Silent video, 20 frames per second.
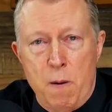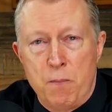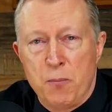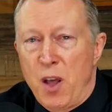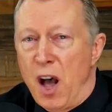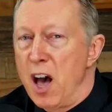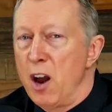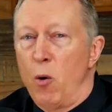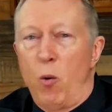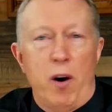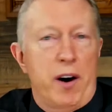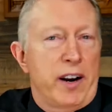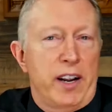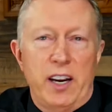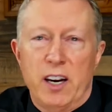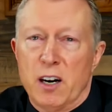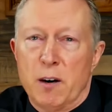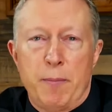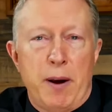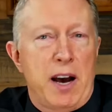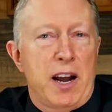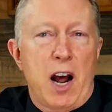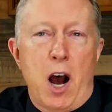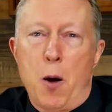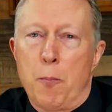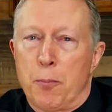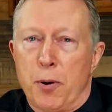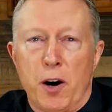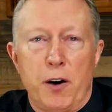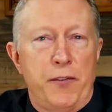I don't want to hear about how
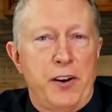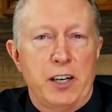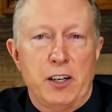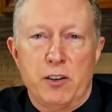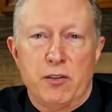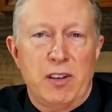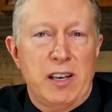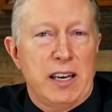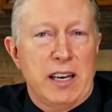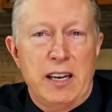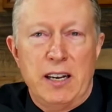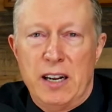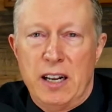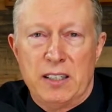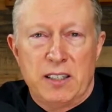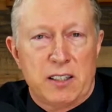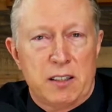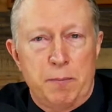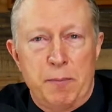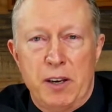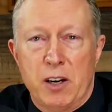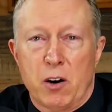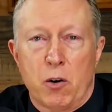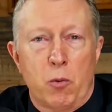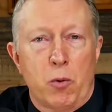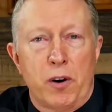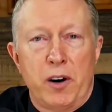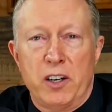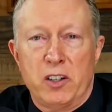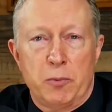perfect you think he needs to be or
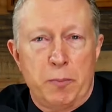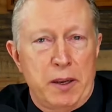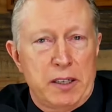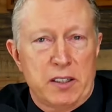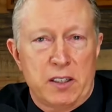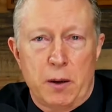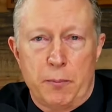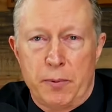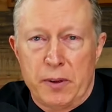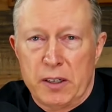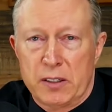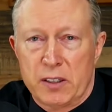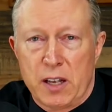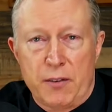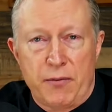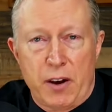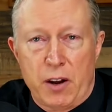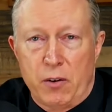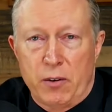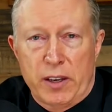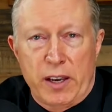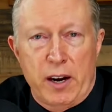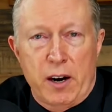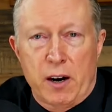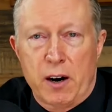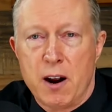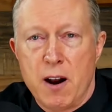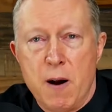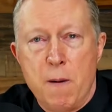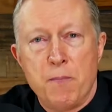where he's messed up in his life. I don't
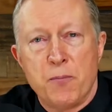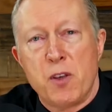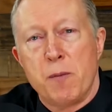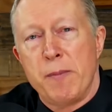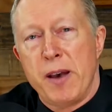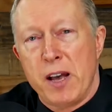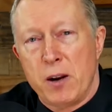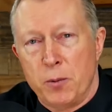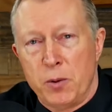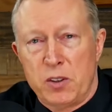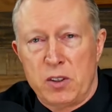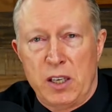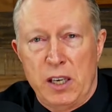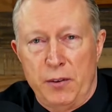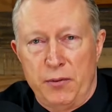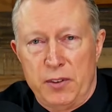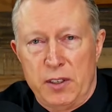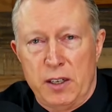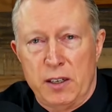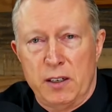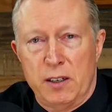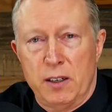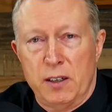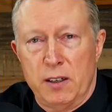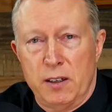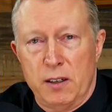care. The man was gifted.